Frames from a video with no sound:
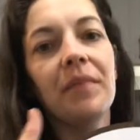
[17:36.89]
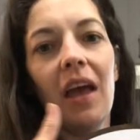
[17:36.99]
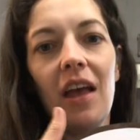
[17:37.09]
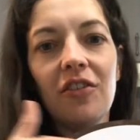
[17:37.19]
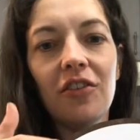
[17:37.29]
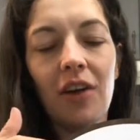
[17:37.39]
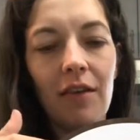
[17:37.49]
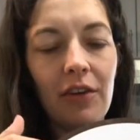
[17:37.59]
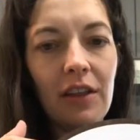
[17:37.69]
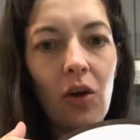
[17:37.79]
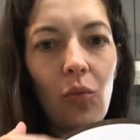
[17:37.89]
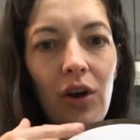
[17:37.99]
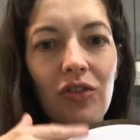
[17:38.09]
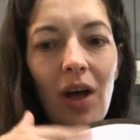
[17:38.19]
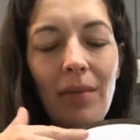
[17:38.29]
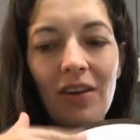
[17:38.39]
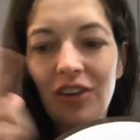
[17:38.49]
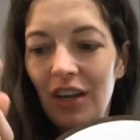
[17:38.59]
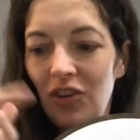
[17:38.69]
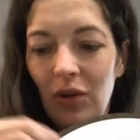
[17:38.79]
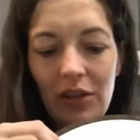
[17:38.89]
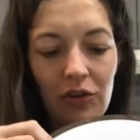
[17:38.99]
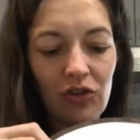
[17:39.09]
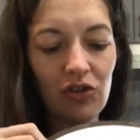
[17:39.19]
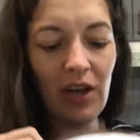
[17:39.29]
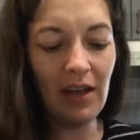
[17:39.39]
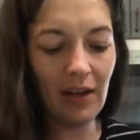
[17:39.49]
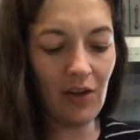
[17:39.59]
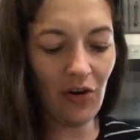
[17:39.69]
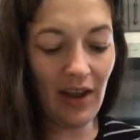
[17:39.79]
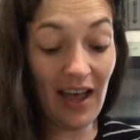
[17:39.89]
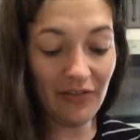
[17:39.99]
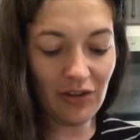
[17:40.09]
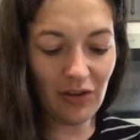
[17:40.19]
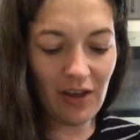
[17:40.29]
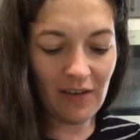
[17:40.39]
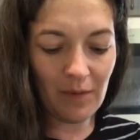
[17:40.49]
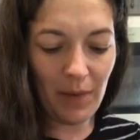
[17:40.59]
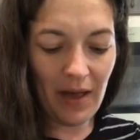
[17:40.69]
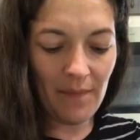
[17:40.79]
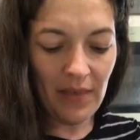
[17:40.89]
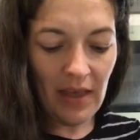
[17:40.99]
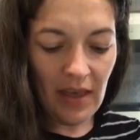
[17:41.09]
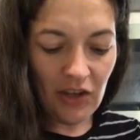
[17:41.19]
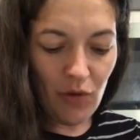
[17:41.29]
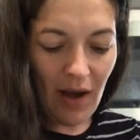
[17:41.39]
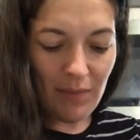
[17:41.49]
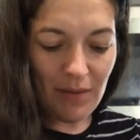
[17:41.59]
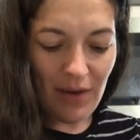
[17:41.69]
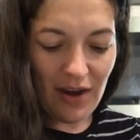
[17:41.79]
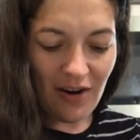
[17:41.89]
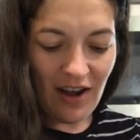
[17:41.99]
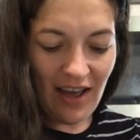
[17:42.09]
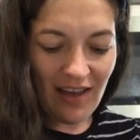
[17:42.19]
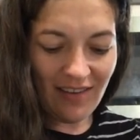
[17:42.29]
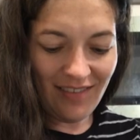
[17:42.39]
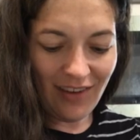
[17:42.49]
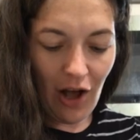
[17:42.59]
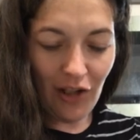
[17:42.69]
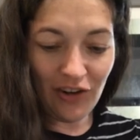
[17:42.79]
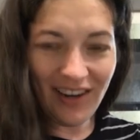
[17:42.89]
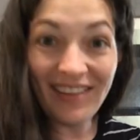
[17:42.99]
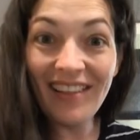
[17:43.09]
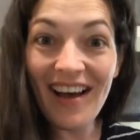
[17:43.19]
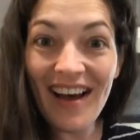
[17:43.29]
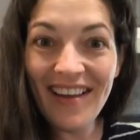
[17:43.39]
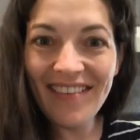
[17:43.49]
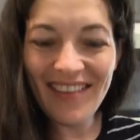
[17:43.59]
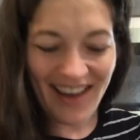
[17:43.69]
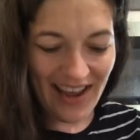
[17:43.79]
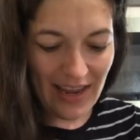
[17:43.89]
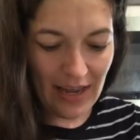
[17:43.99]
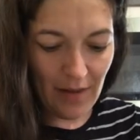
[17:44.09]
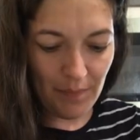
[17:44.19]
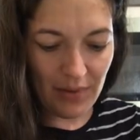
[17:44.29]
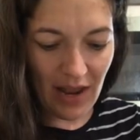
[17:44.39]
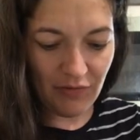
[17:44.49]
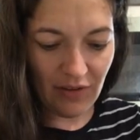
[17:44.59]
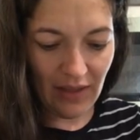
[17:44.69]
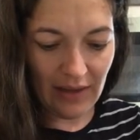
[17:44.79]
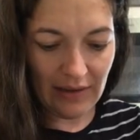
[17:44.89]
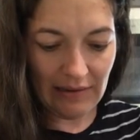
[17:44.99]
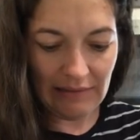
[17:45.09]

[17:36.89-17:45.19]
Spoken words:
It's just covering the wood. So I'm actually going to do a little trick. You don't have to do this, but you might be better at coloring in the lines than I am. But I feel like